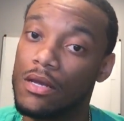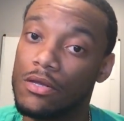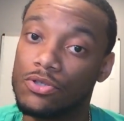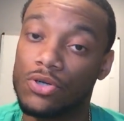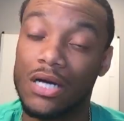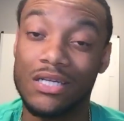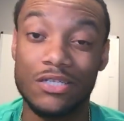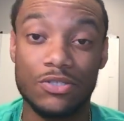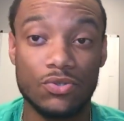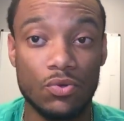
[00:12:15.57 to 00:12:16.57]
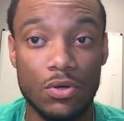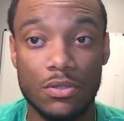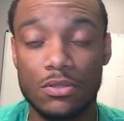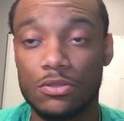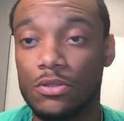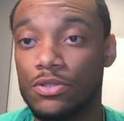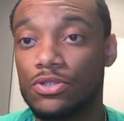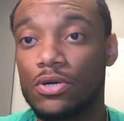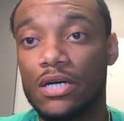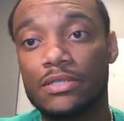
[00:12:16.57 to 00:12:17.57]
Try list source. Just
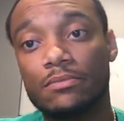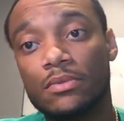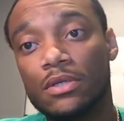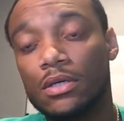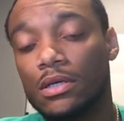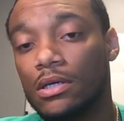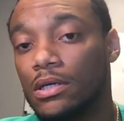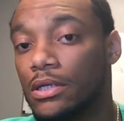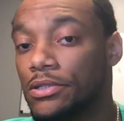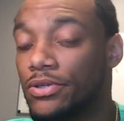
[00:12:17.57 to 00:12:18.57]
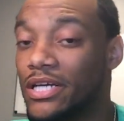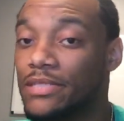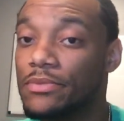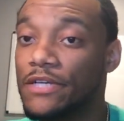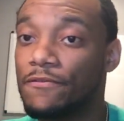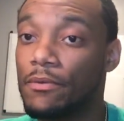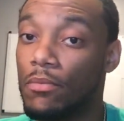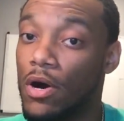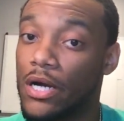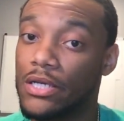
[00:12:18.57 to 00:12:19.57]
try some different
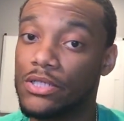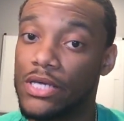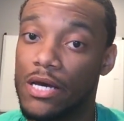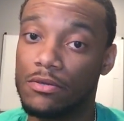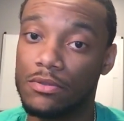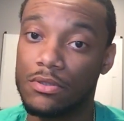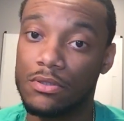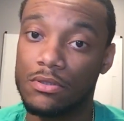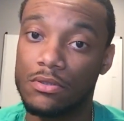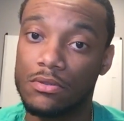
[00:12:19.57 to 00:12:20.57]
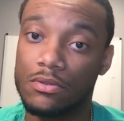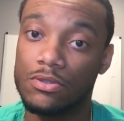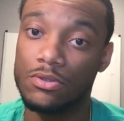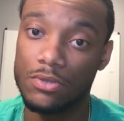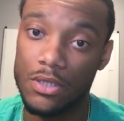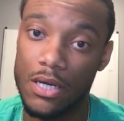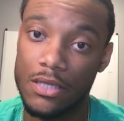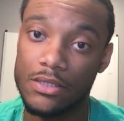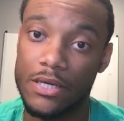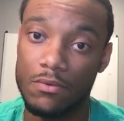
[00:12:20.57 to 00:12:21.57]
marketing channels. You do
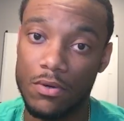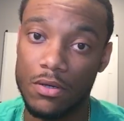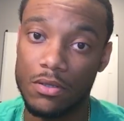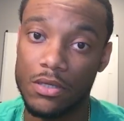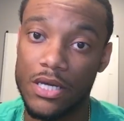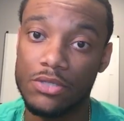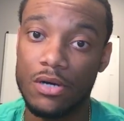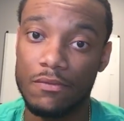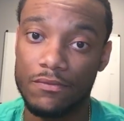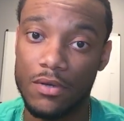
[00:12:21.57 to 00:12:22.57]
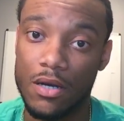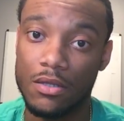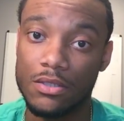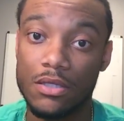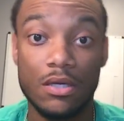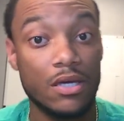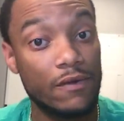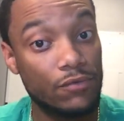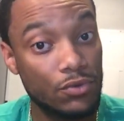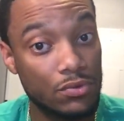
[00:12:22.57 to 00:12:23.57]
signs, they work, and driving for dollars.
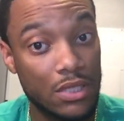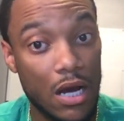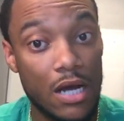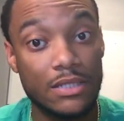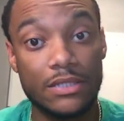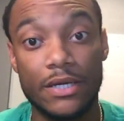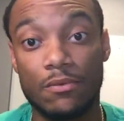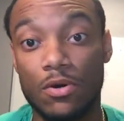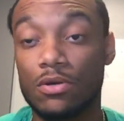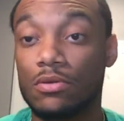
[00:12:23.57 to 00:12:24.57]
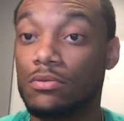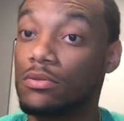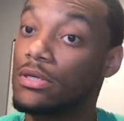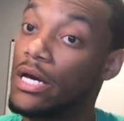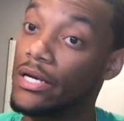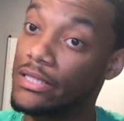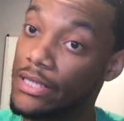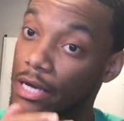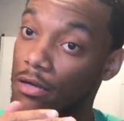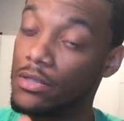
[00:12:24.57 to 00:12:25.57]
If you do signs and they work, kind of
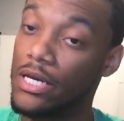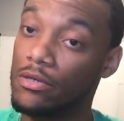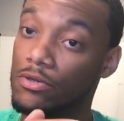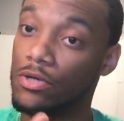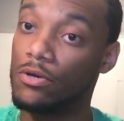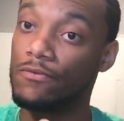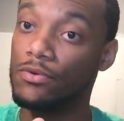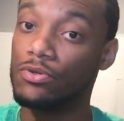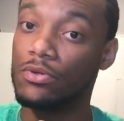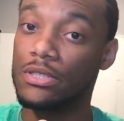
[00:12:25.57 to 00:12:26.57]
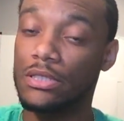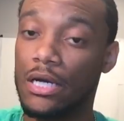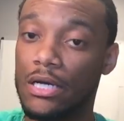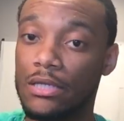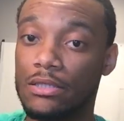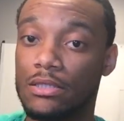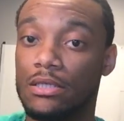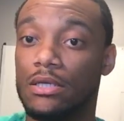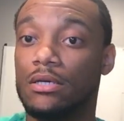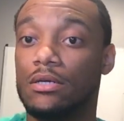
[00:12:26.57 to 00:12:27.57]
scale that. If you're doing signs,
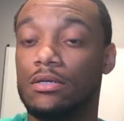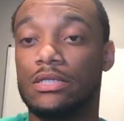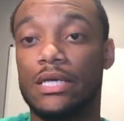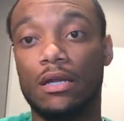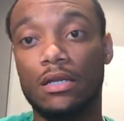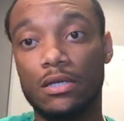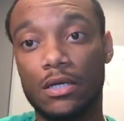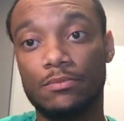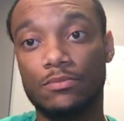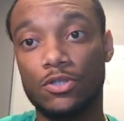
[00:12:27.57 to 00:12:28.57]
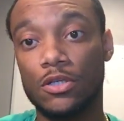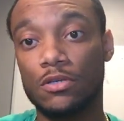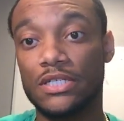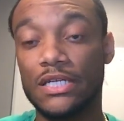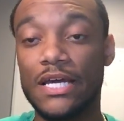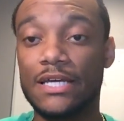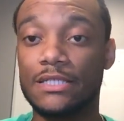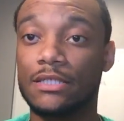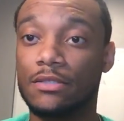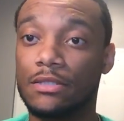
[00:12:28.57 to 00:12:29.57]
scale it up. 10x
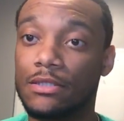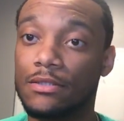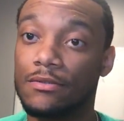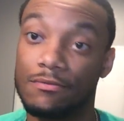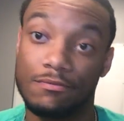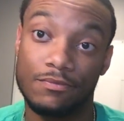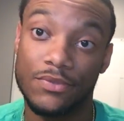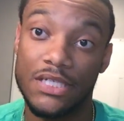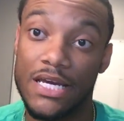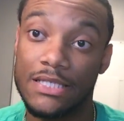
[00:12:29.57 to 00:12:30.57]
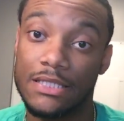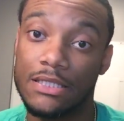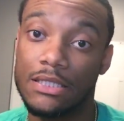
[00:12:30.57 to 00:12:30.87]
it. 10x it.